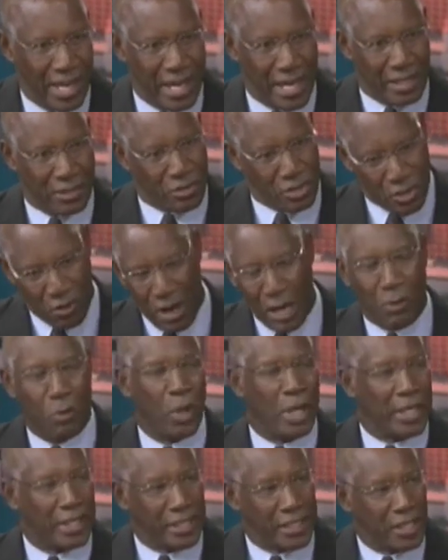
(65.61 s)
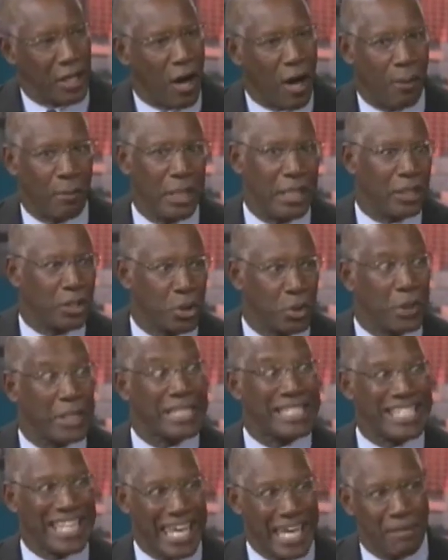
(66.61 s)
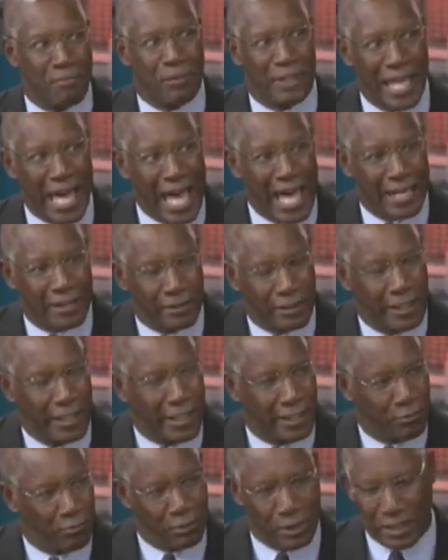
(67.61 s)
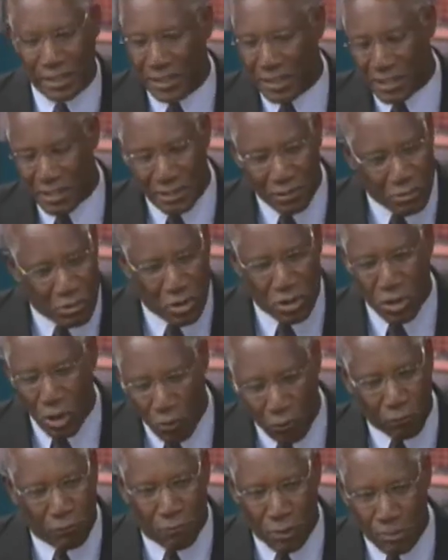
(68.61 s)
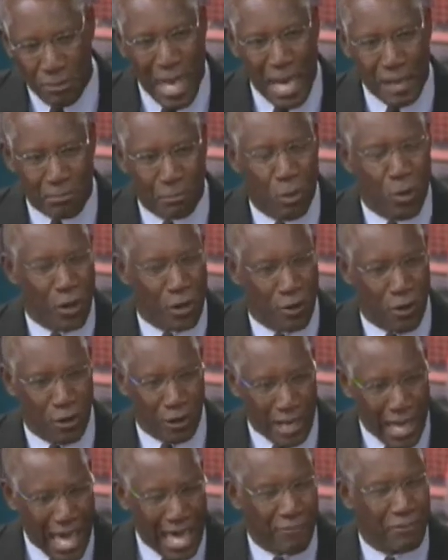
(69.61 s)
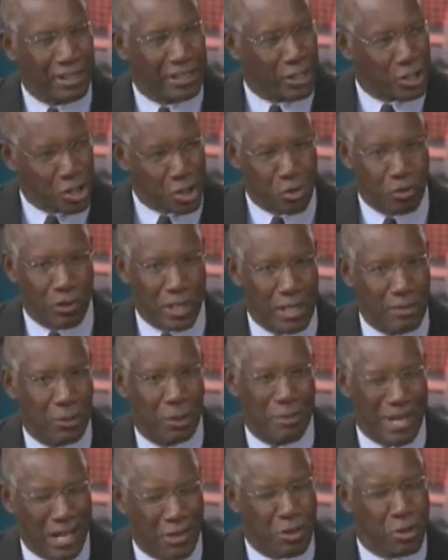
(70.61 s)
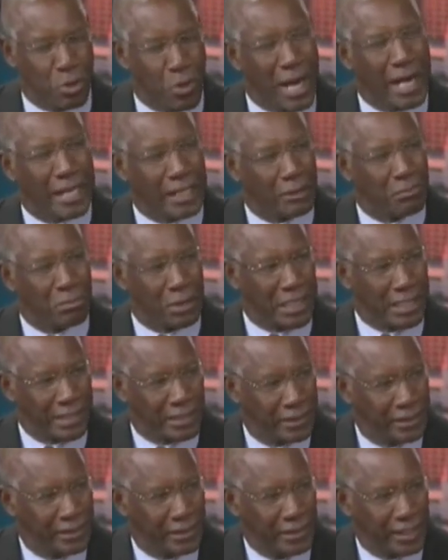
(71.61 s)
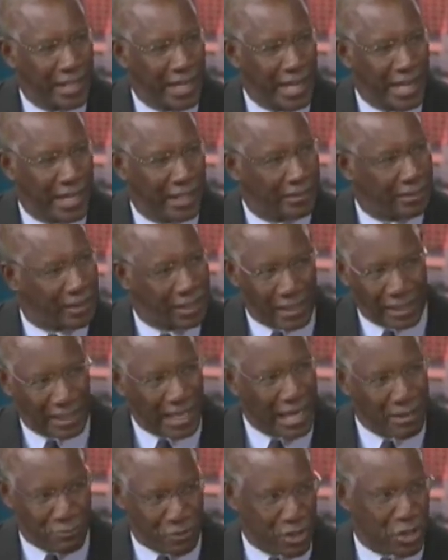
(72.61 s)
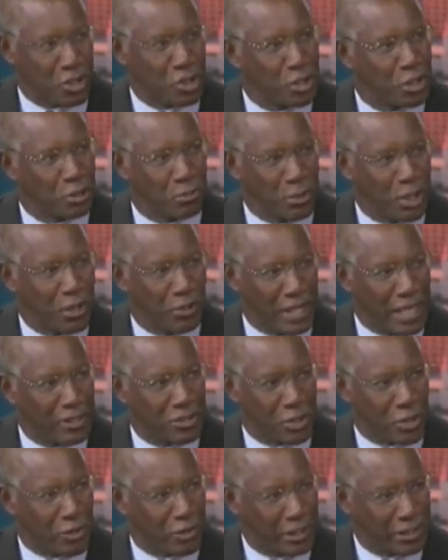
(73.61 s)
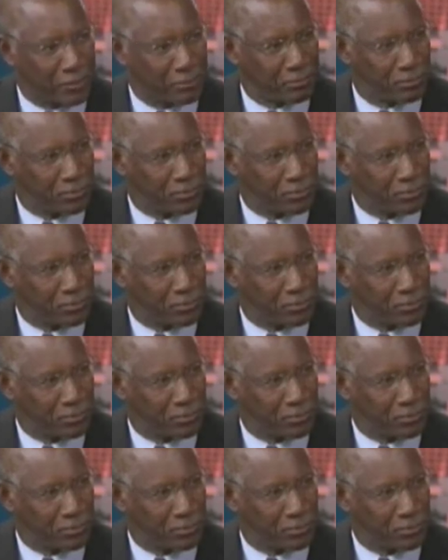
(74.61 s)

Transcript: And so I went in the Army to escape that. And so from that point on, having this dream about who I could be, and life just took me on that journey.